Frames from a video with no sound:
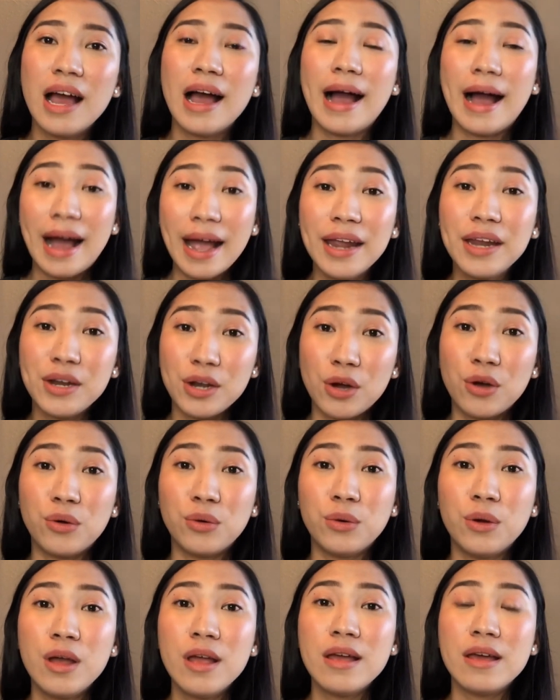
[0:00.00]
I
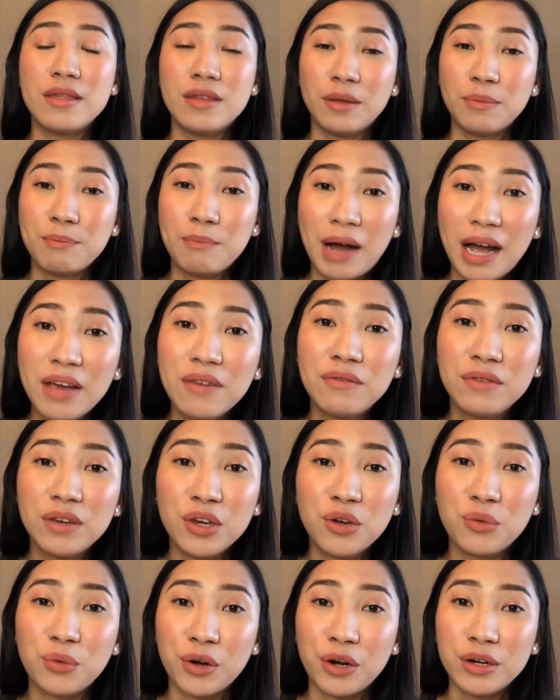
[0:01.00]
know that my
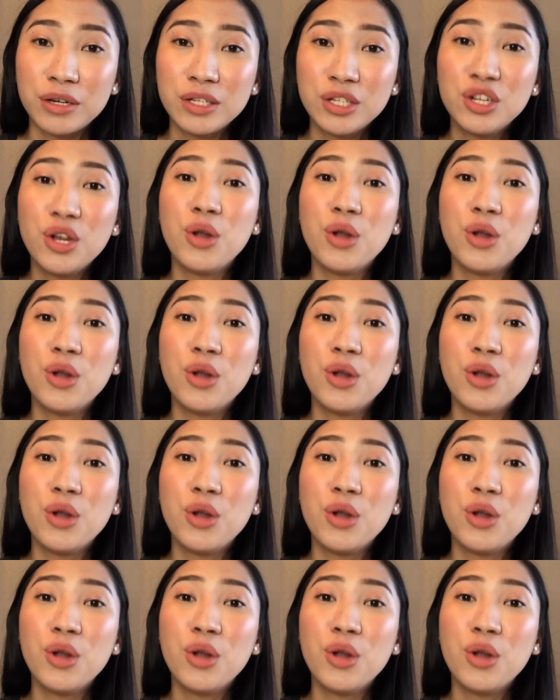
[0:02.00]
viewers